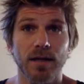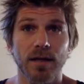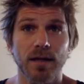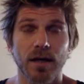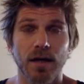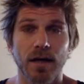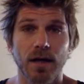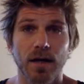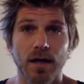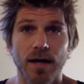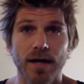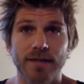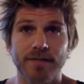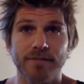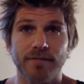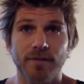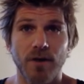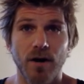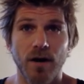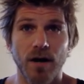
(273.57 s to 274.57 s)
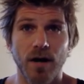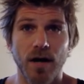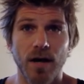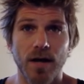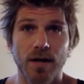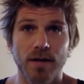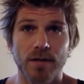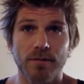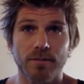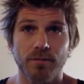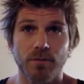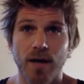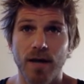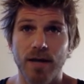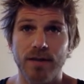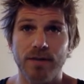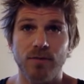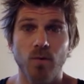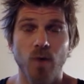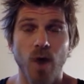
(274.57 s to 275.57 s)
as far as
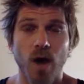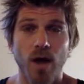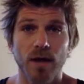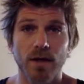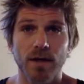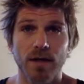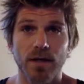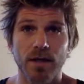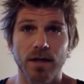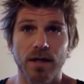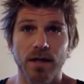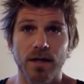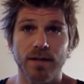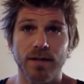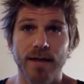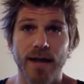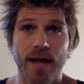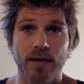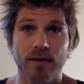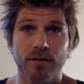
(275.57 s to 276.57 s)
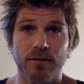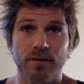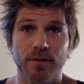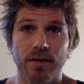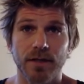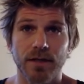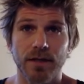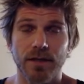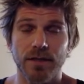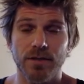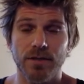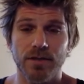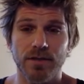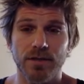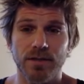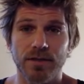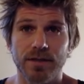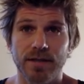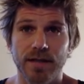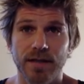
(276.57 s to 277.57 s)
price, quality, and calorie is just
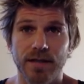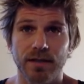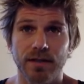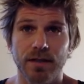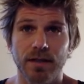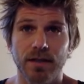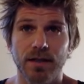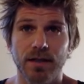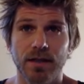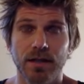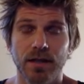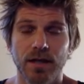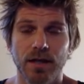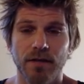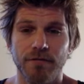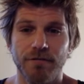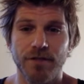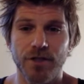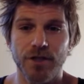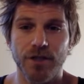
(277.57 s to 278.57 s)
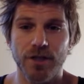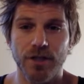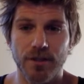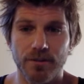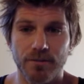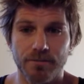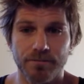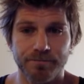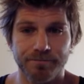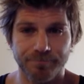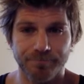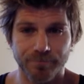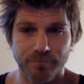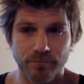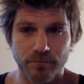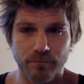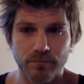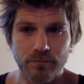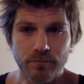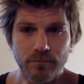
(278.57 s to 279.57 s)
insanely efficient.
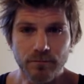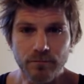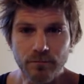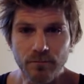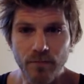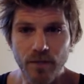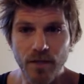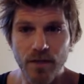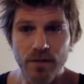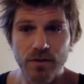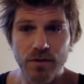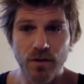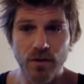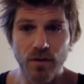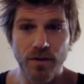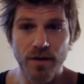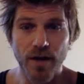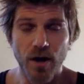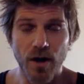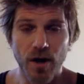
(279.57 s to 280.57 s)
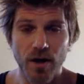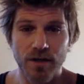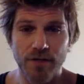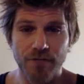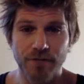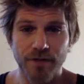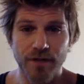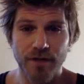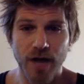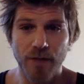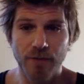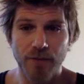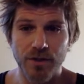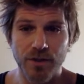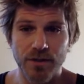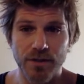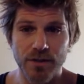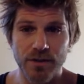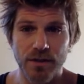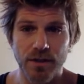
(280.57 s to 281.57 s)
So there are different
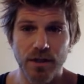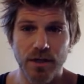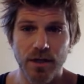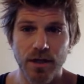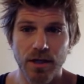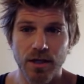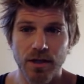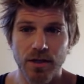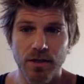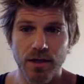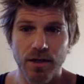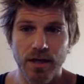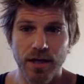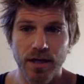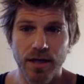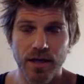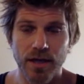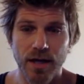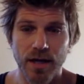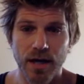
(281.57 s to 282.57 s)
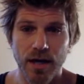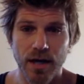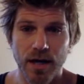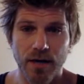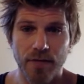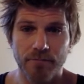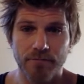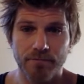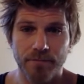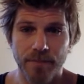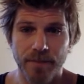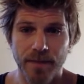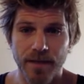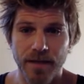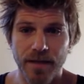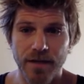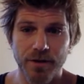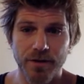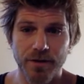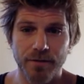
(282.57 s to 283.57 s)
options. You can
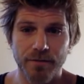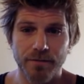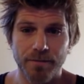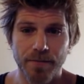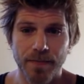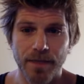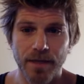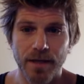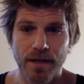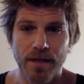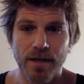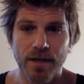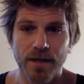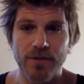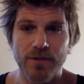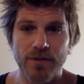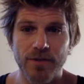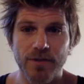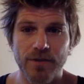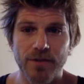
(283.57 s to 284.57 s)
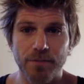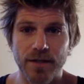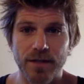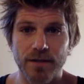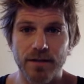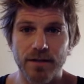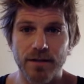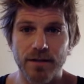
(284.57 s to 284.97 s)
either split